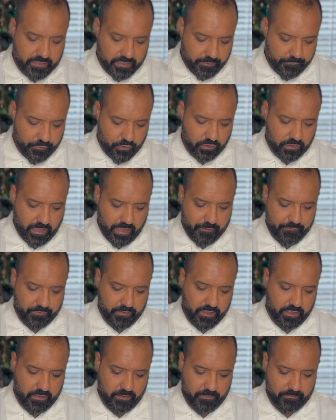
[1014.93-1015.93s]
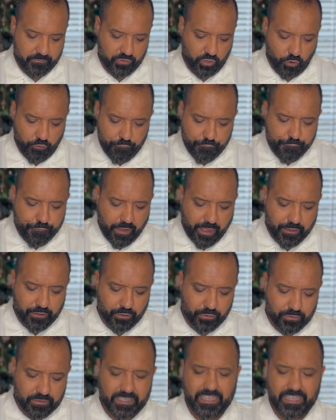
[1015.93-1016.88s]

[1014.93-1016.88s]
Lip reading: Give your life to him. Don't follow